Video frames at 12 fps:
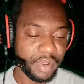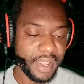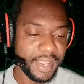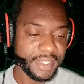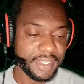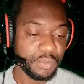
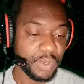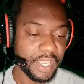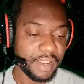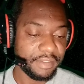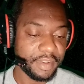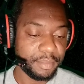pass.
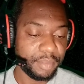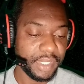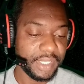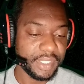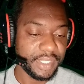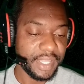We have
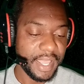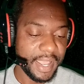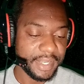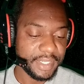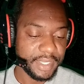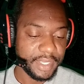completed
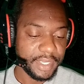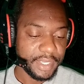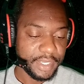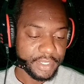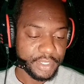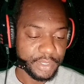that.
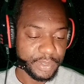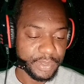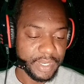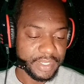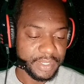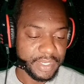
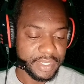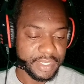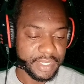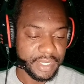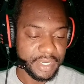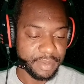So as you can
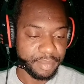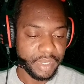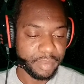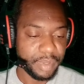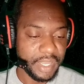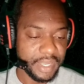see here,
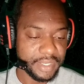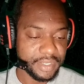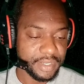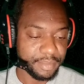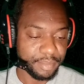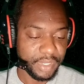pit
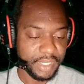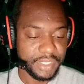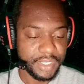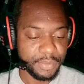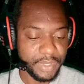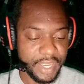pass
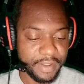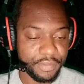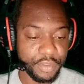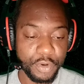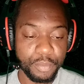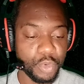completed. We have
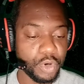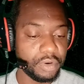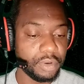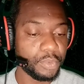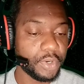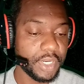no more
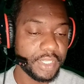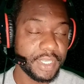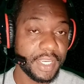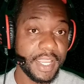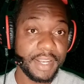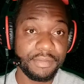rewards
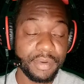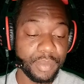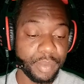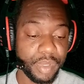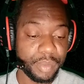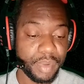to get from
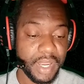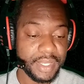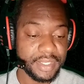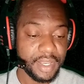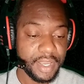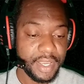the pit
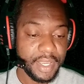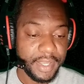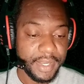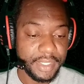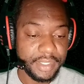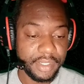pass
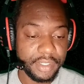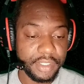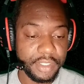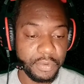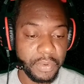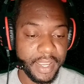until
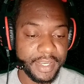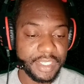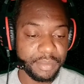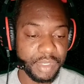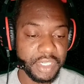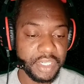the new
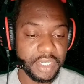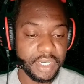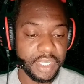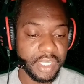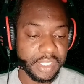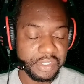
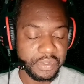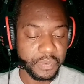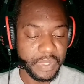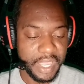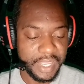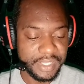exhibition in
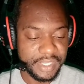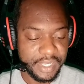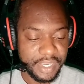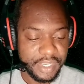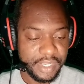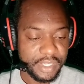two days.
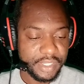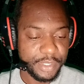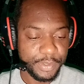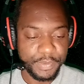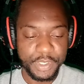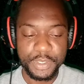
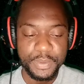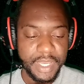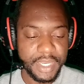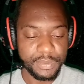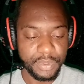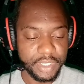So for two
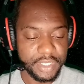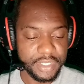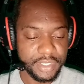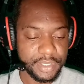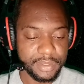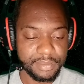days, we're
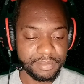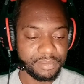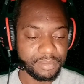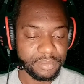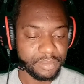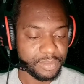just
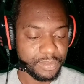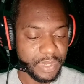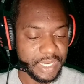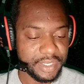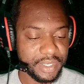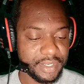
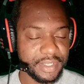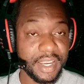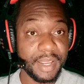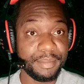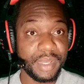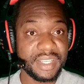wasting
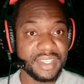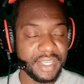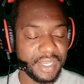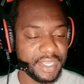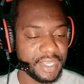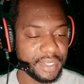time
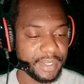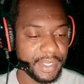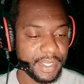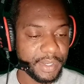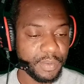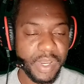basically
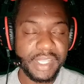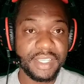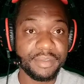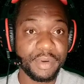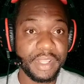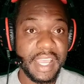
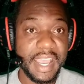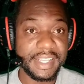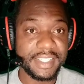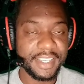waiting for that